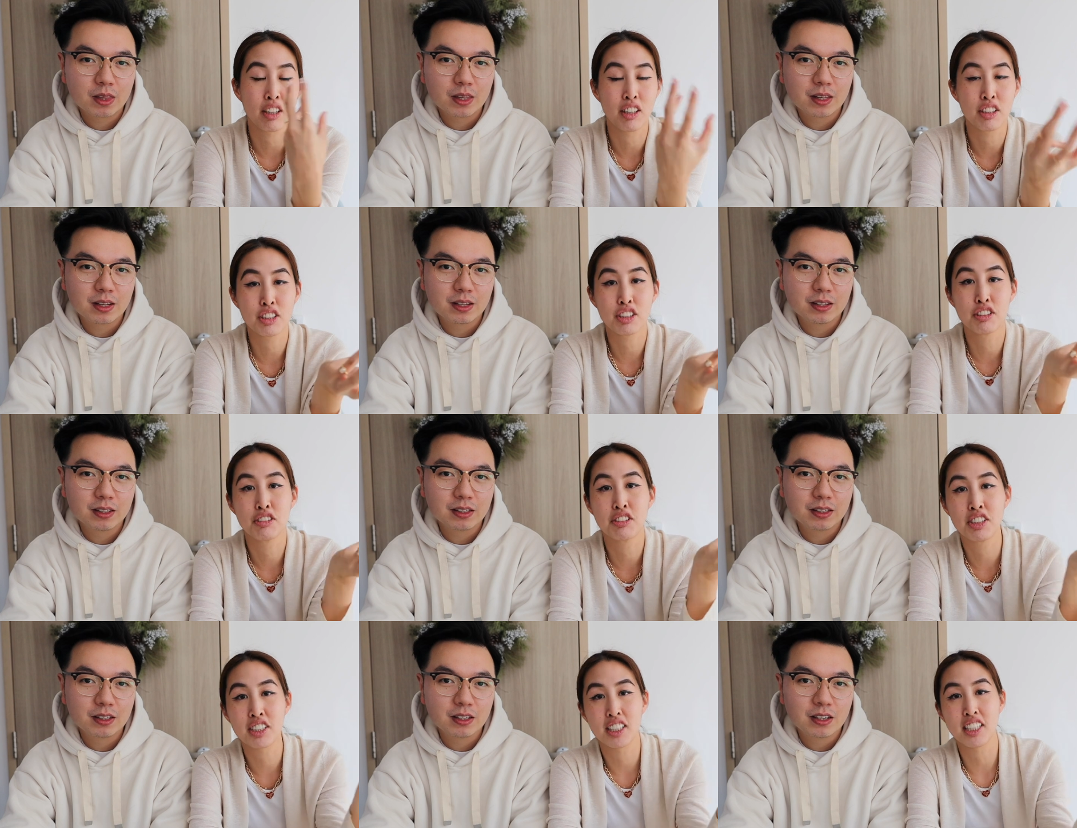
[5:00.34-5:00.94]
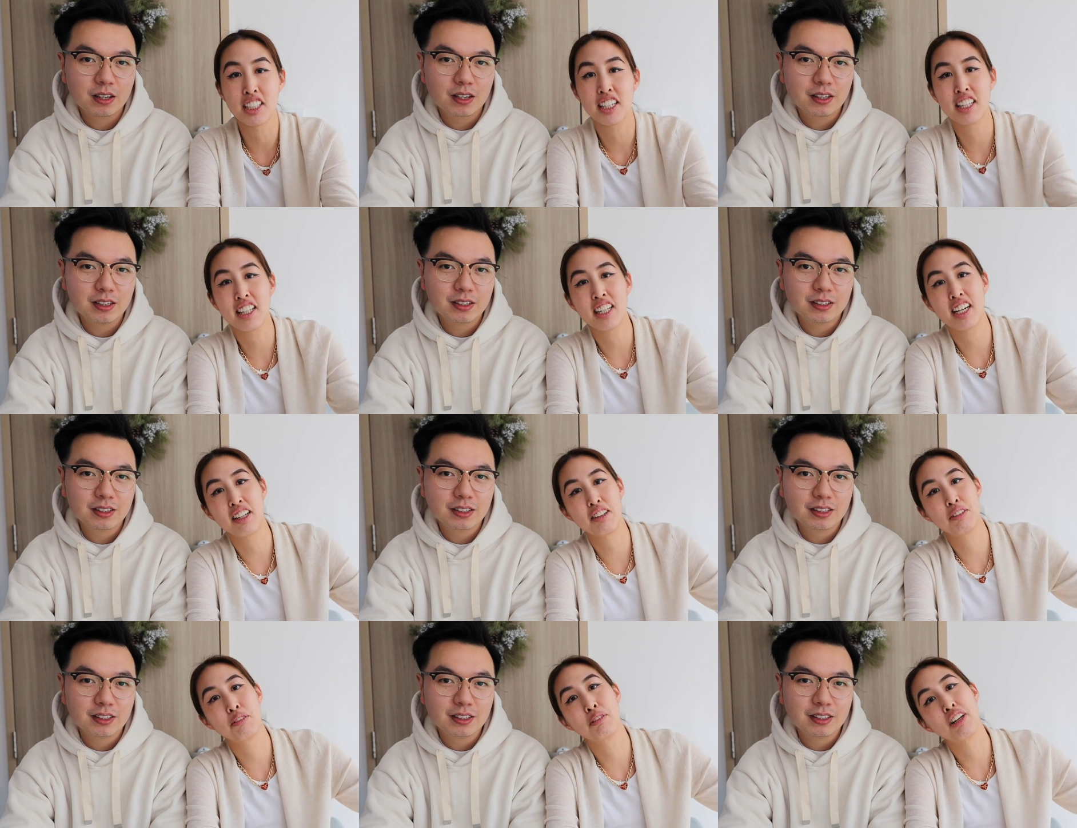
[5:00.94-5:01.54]
Speaker 1: also sync
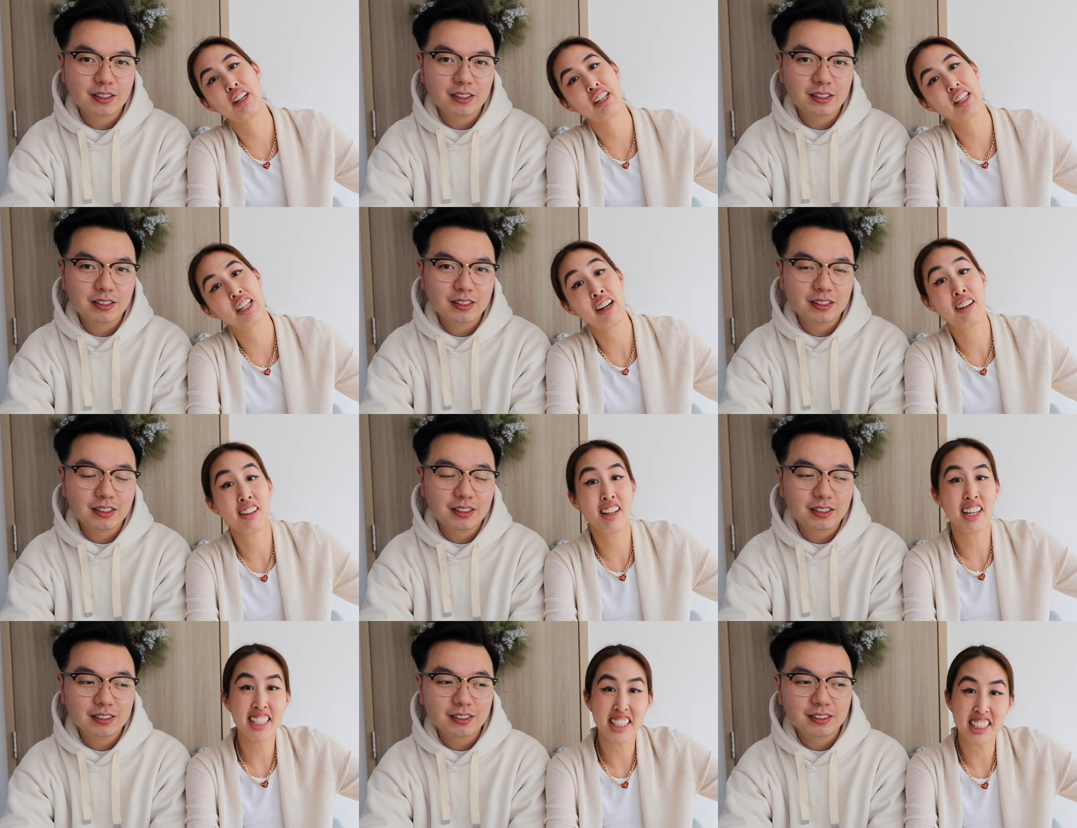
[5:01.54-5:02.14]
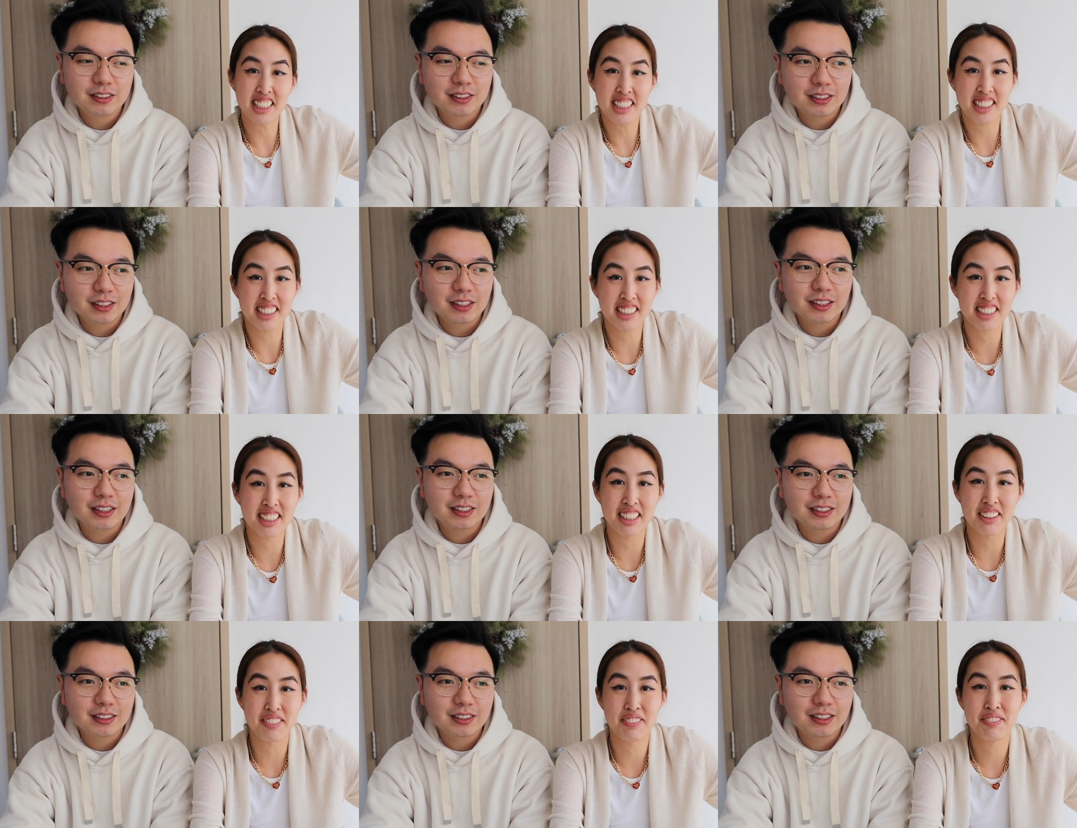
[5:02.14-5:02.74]
that with our lighting
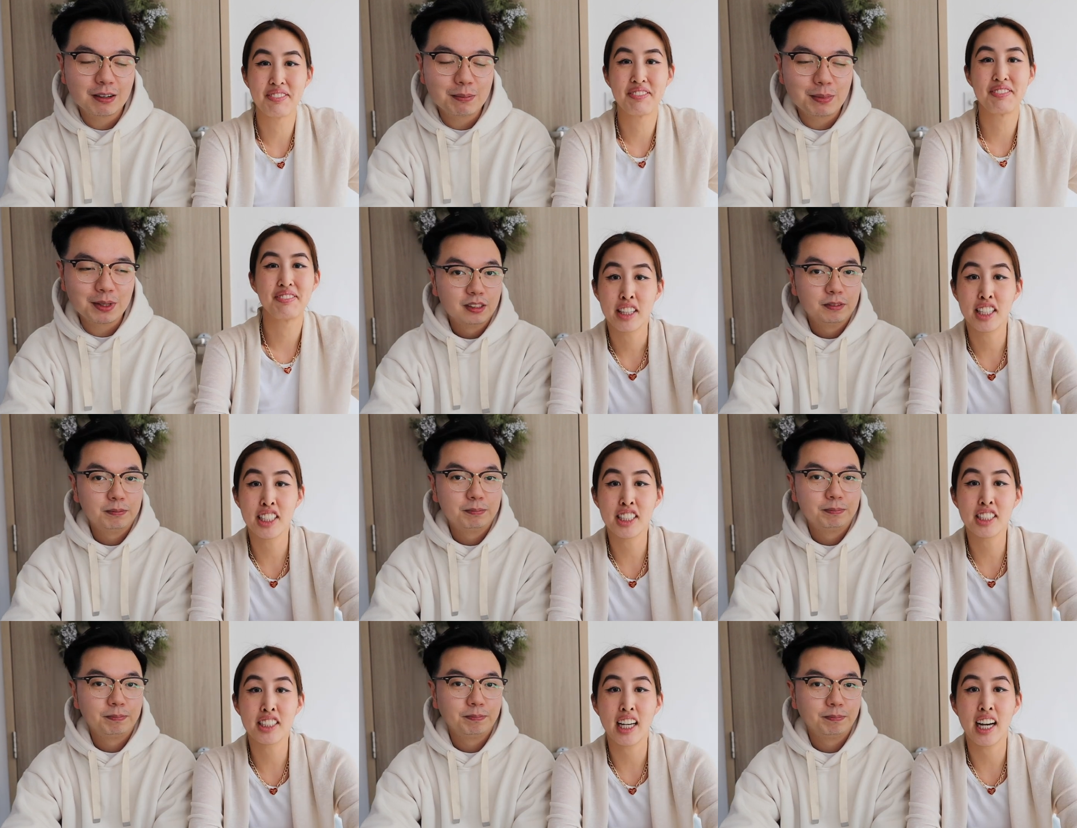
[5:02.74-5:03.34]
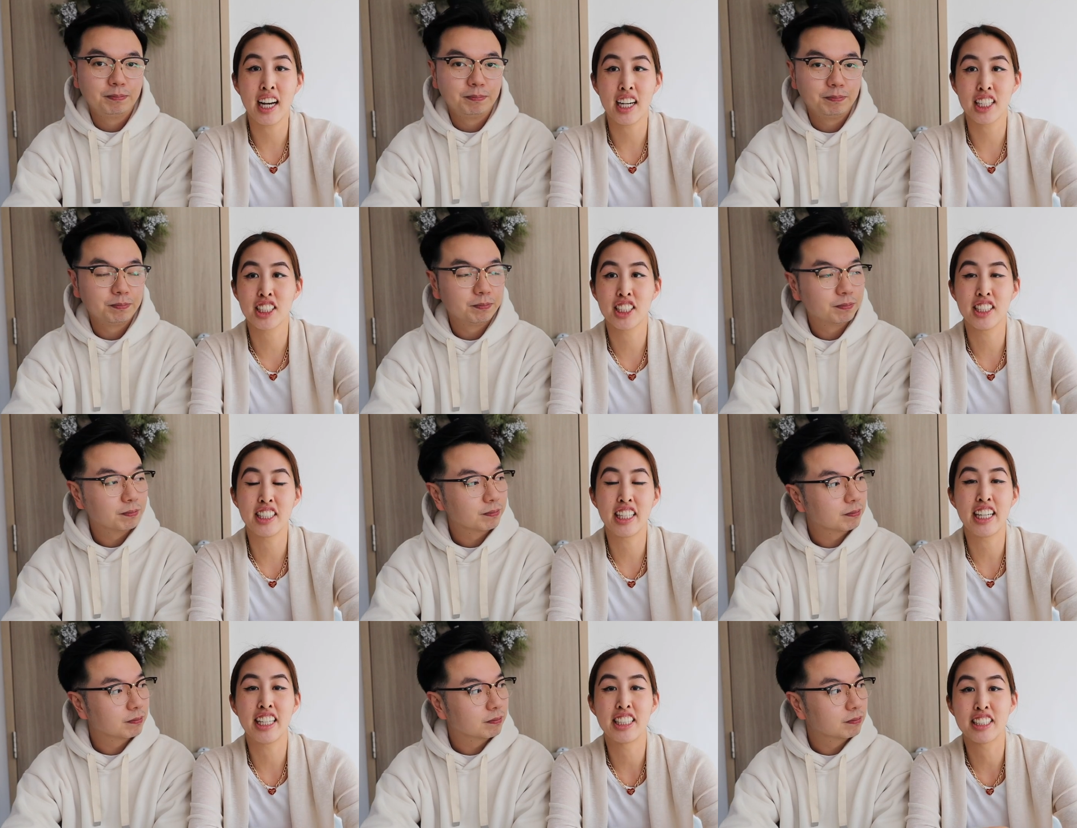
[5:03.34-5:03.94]
system? Yeah. This
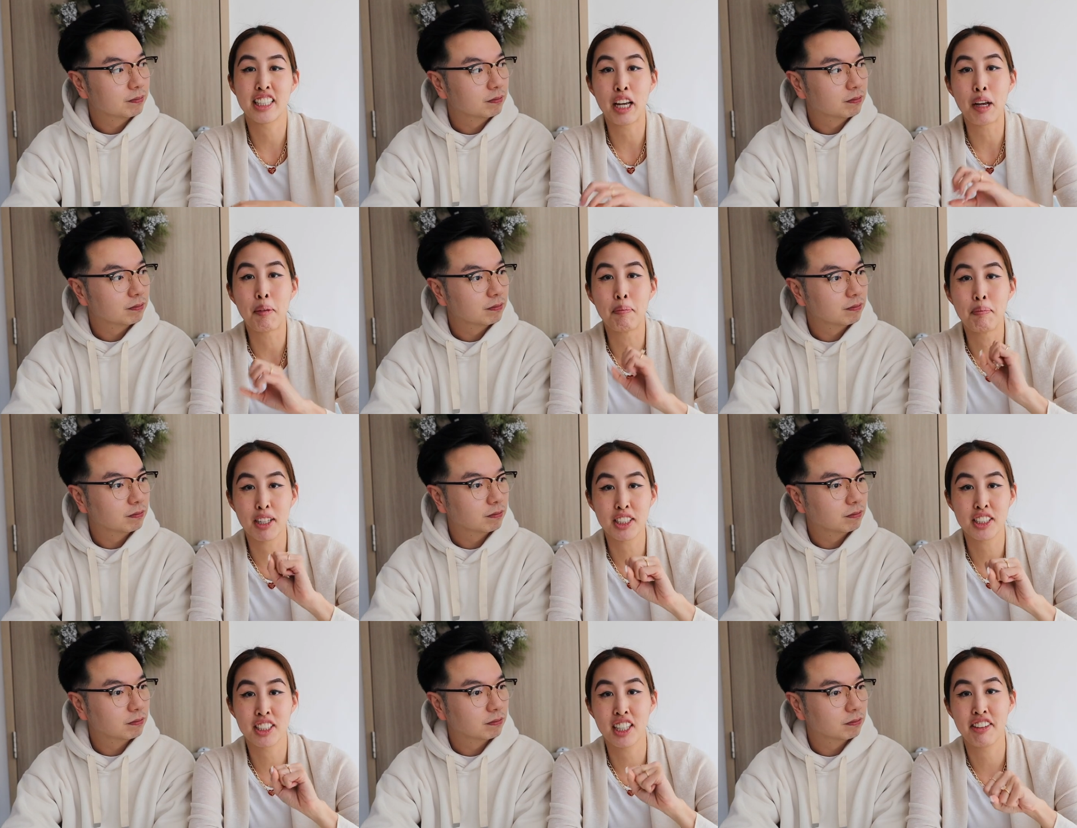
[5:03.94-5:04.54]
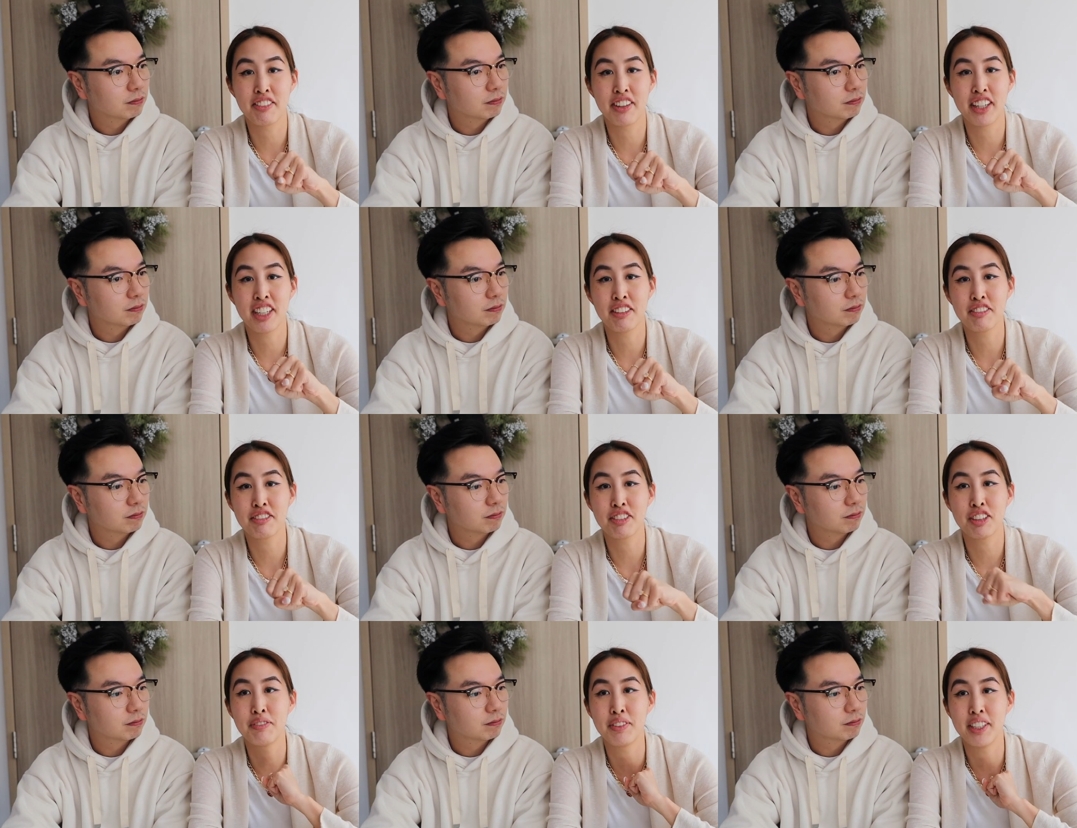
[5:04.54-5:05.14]
actually is a must-have item
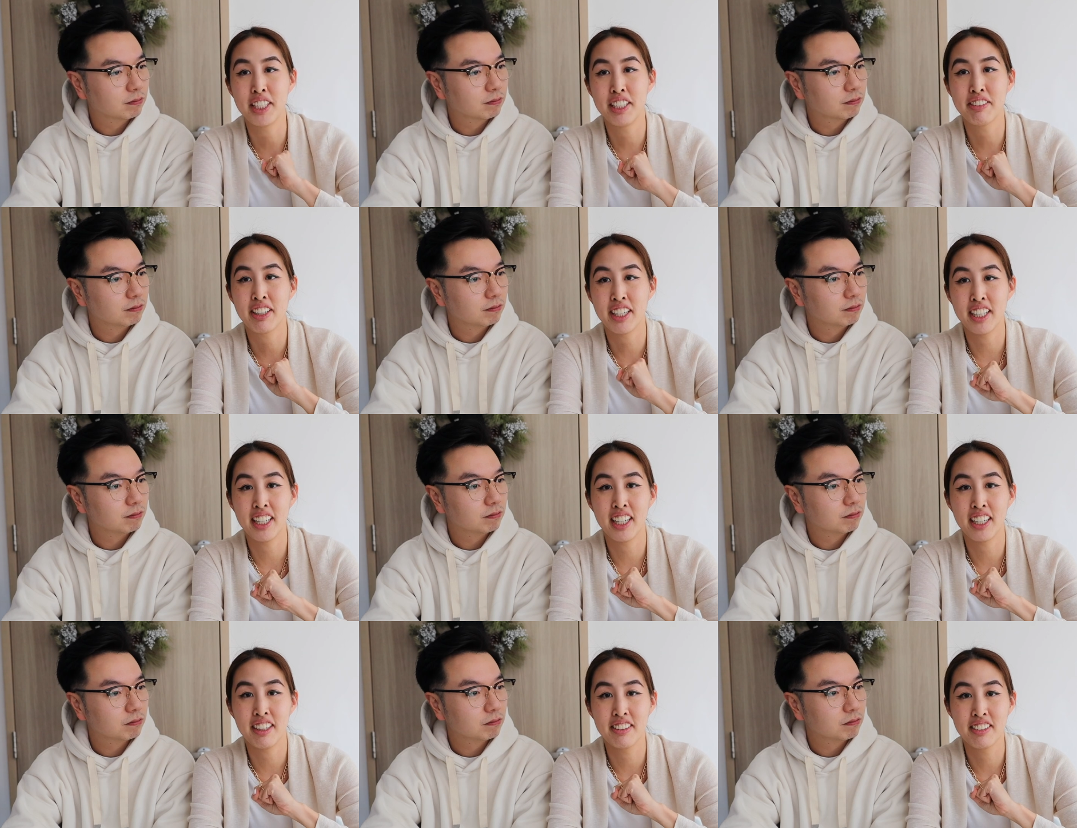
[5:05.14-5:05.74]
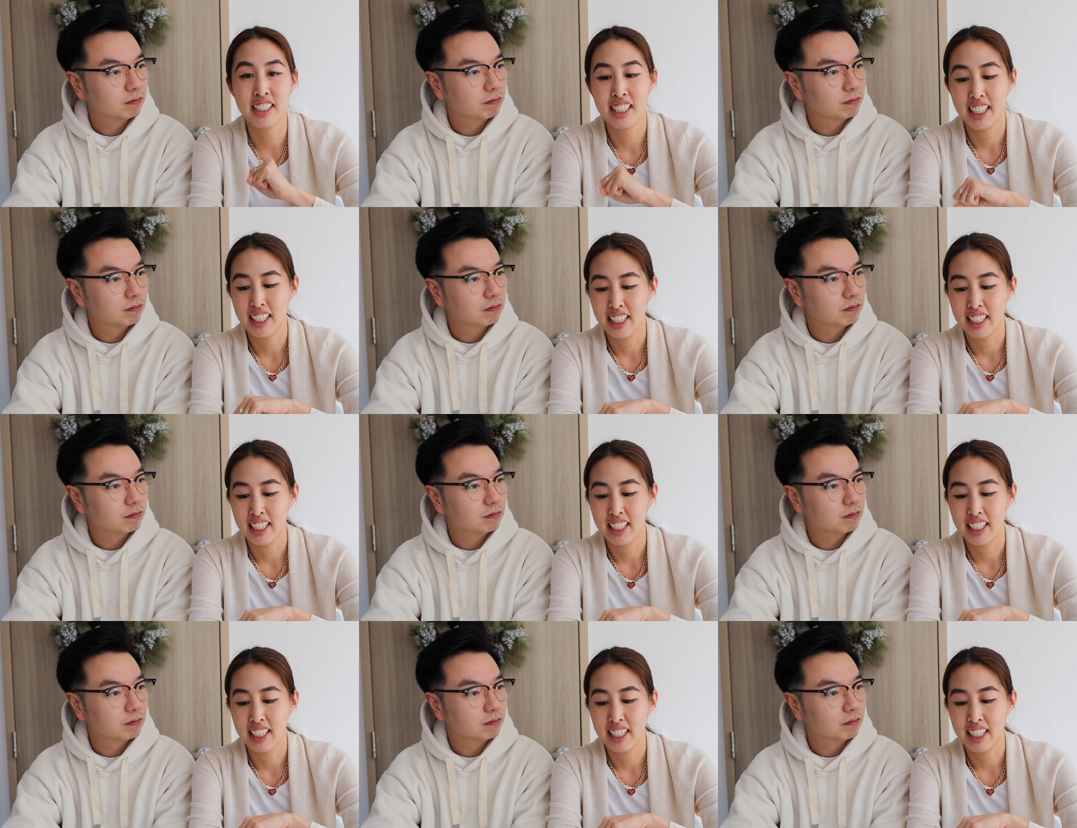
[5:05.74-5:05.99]
for me right now.